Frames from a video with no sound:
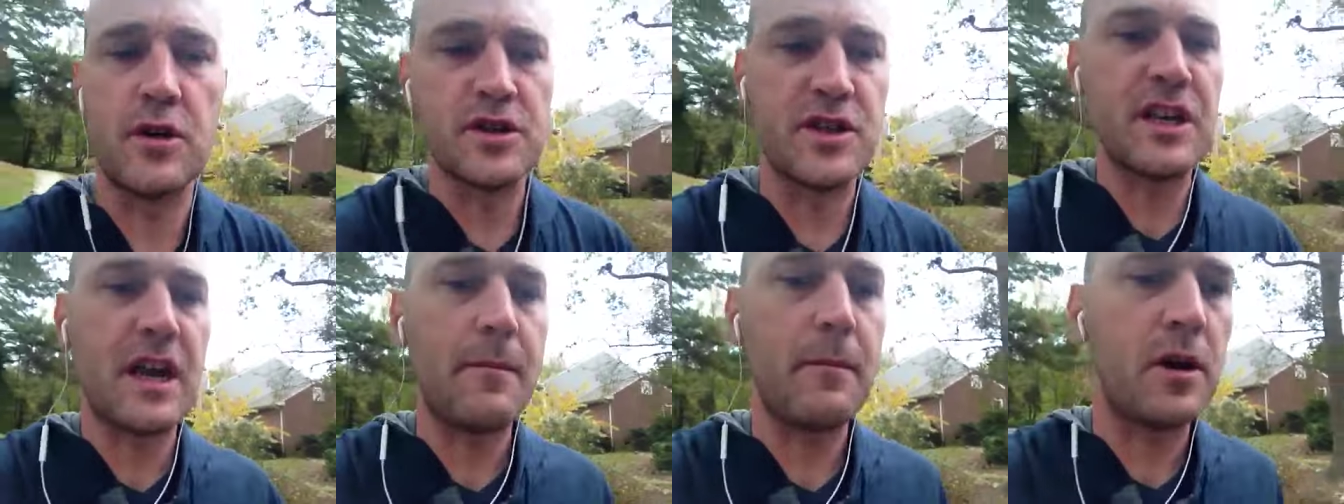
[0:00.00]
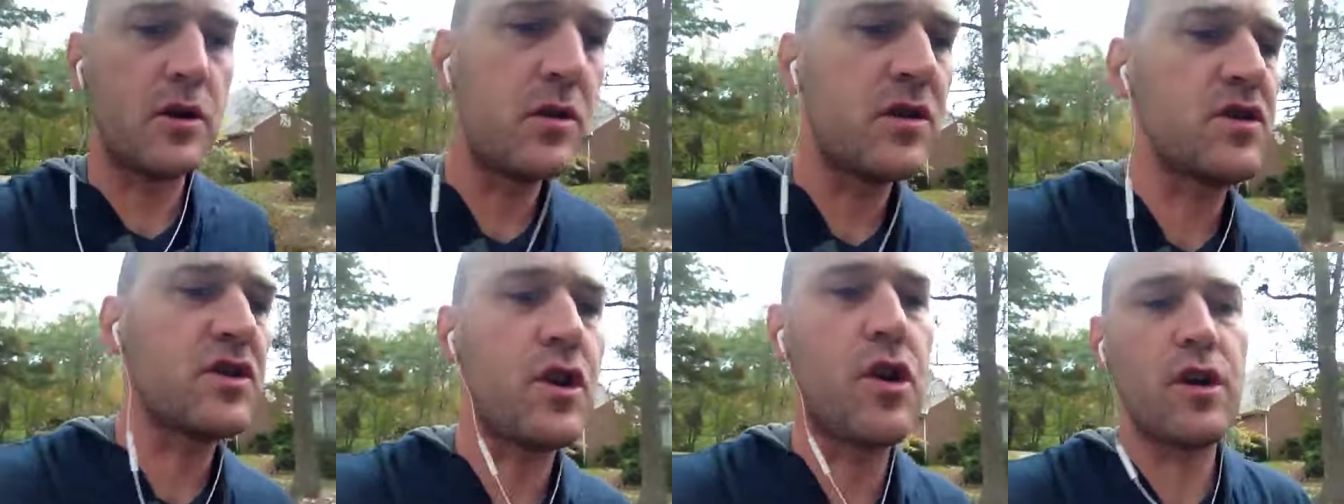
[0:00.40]
Psalm
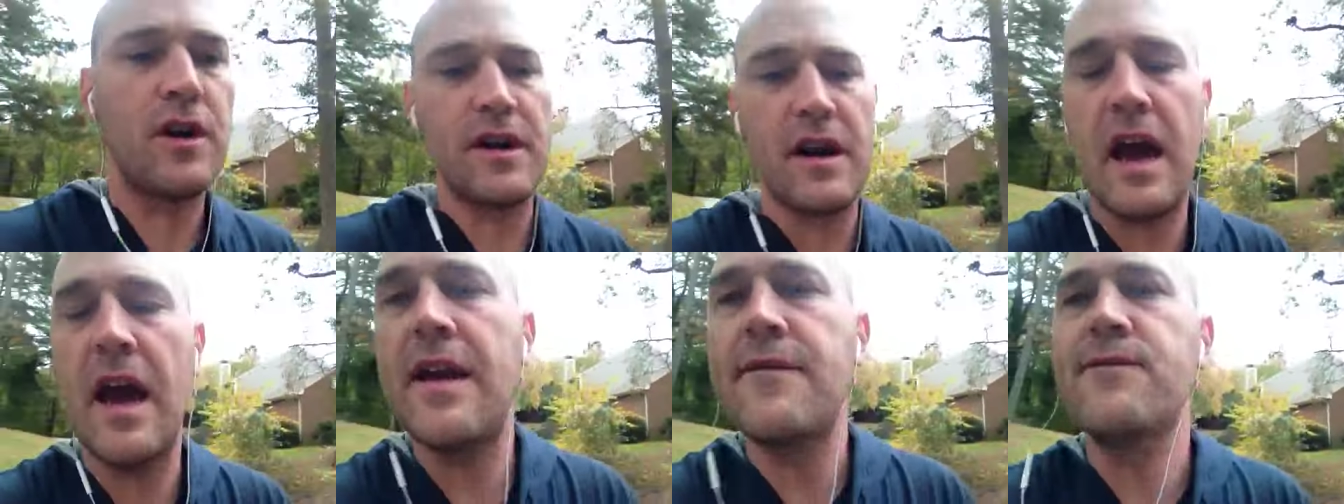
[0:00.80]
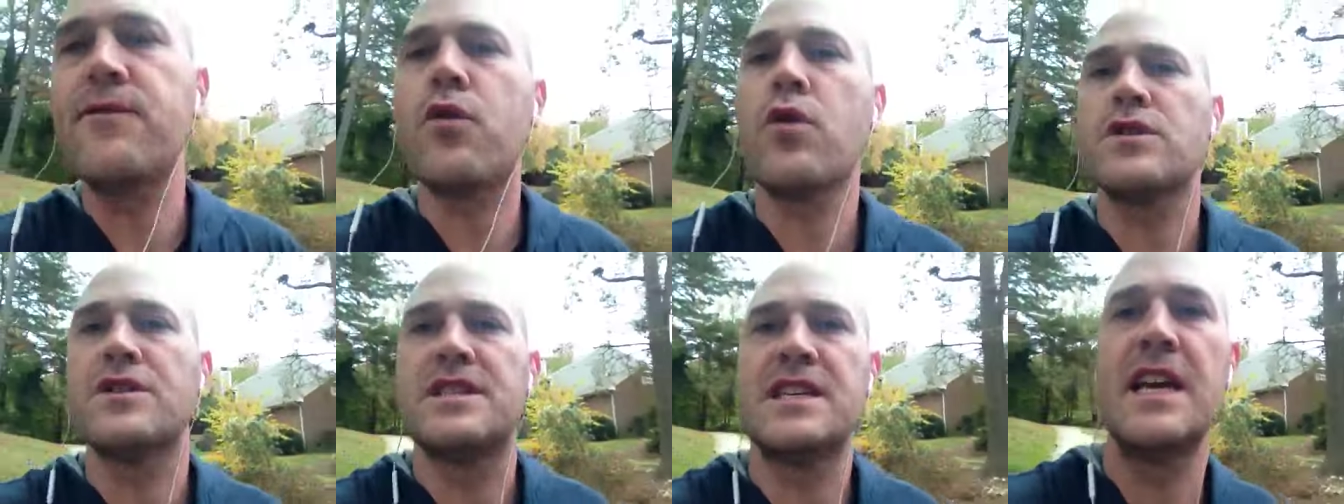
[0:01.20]
139
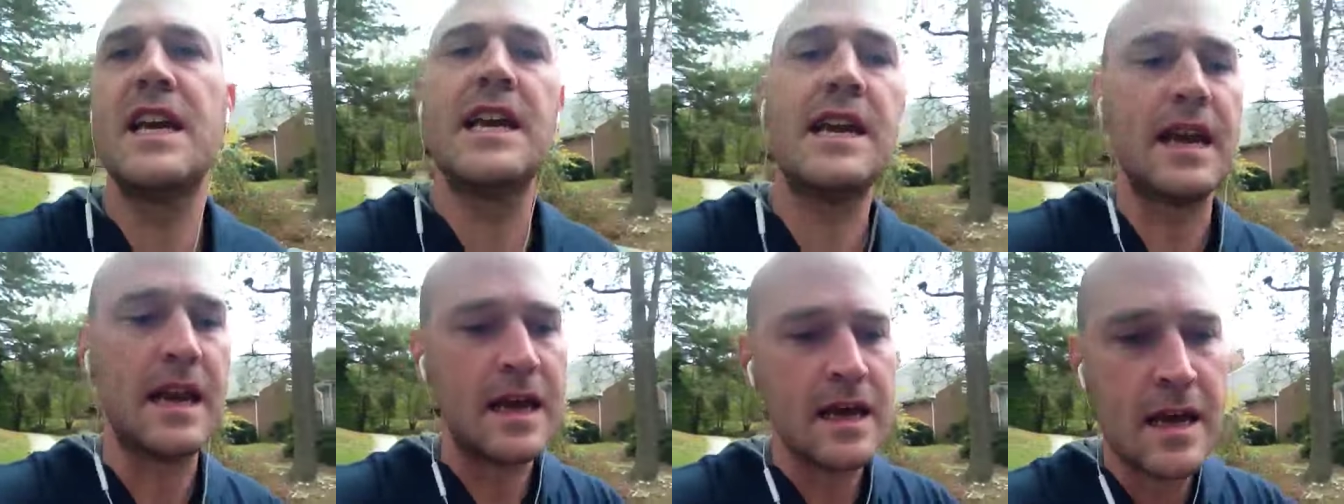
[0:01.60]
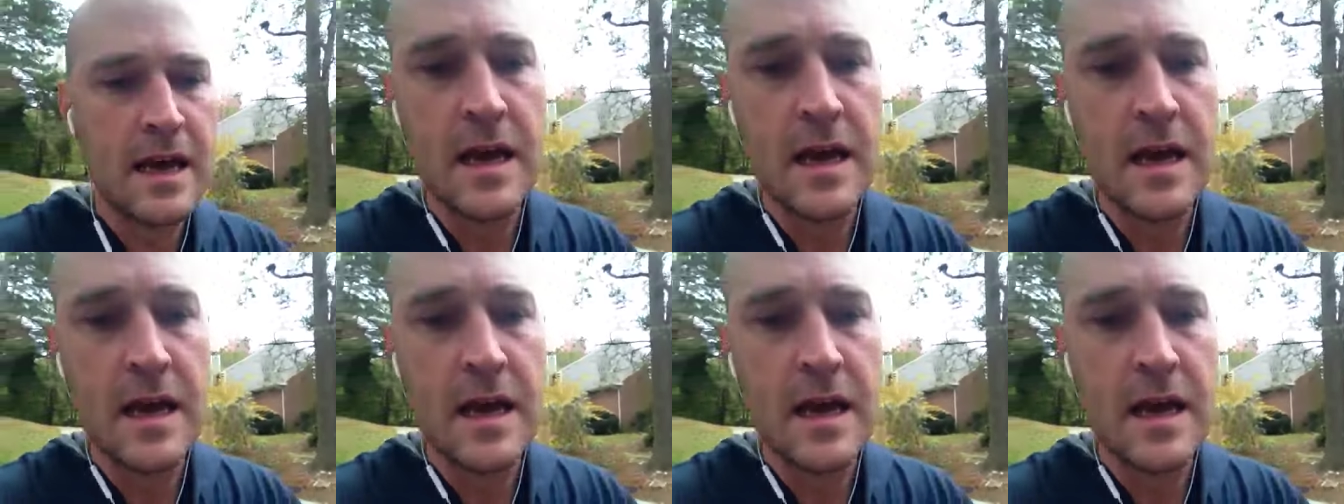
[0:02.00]
14.